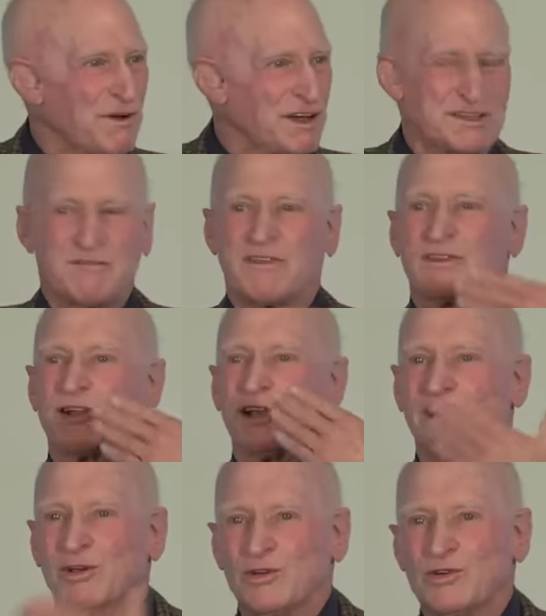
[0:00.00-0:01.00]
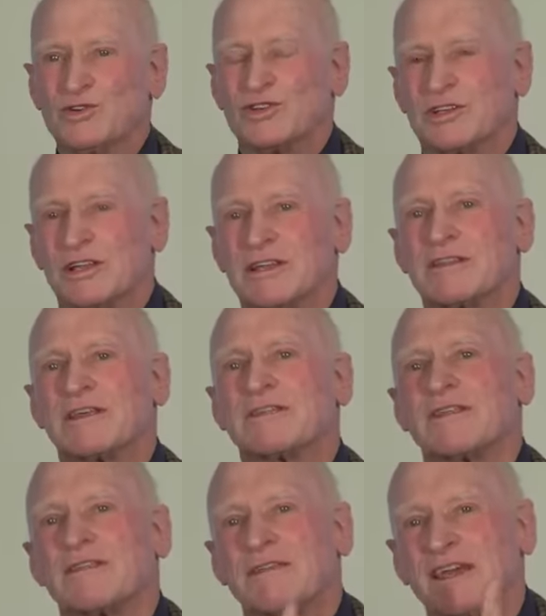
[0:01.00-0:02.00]
some of the delusion that
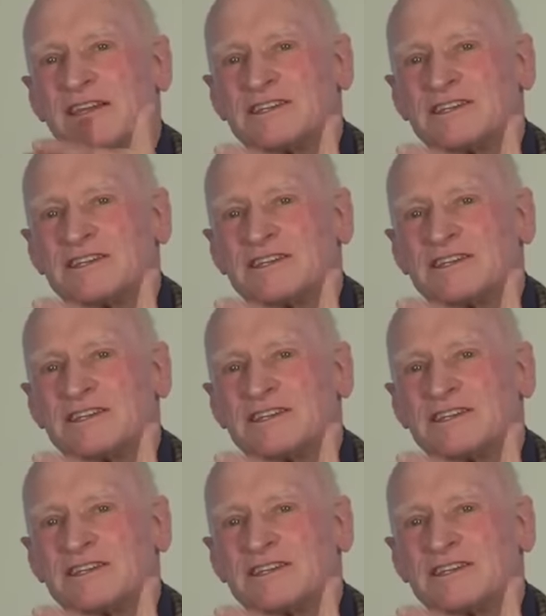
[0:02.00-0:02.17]
the think